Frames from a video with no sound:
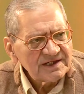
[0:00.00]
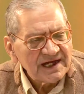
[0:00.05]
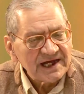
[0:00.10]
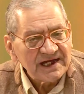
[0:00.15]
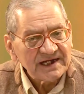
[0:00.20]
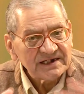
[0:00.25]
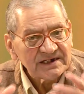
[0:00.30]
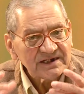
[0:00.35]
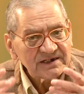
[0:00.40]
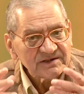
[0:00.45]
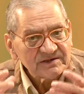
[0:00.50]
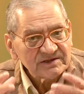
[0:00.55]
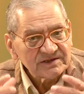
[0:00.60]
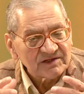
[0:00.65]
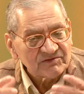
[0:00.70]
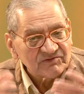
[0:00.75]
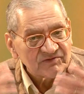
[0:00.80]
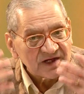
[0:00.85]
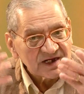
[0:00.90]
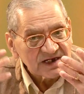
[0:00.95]
And
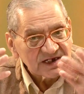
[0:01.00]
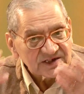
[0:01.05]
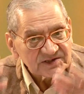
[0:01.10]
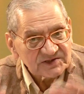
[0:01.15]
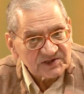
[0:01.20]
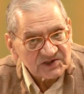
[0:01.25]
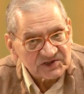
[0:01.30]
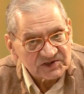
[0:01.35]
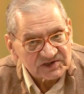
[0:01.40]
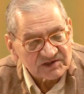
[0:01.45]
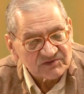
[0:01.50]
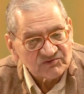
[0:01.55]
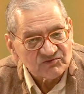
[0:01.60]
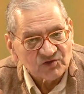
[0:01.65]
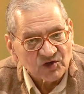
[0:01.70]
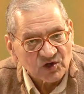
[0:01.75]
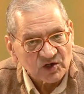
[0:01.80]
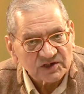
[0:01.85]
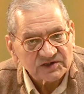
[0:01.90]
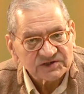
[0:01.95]
the Varna system
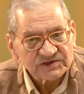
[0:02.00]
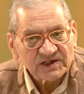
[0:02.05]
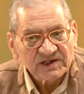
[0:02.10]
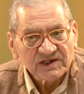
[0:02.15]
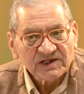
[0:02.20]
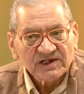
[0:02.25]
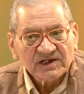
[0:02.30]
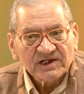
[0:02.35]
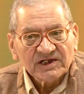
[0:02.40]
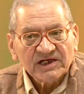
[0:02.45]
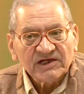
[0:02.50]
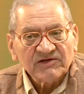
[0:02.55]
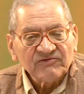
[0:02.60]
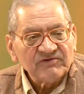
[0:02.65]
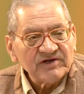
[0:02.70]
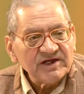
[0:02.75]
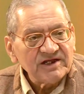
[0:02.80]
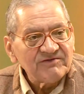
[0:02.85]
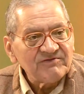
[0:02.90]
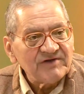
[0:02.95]
was a
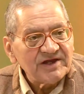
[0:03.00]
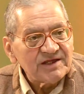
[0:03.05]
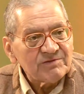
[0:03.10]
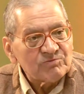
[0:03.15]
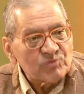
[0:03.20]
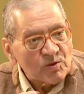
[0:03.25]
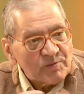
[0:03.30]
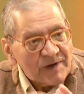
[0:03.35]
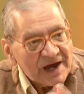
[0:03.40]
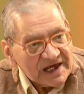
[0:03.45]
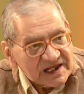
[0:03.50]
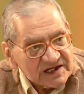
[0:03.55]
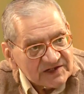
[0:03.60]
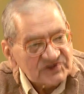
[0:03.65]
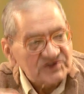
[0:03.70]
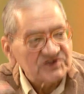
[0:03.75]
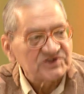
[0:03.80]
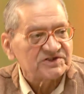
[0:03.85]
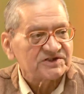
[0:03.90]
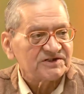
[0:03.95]
very, very mobile
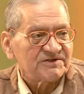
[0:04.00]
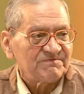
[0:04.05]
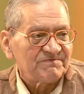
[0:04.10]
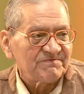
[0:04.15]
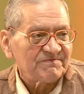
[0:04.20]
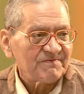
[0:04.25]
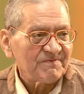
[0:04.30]
system.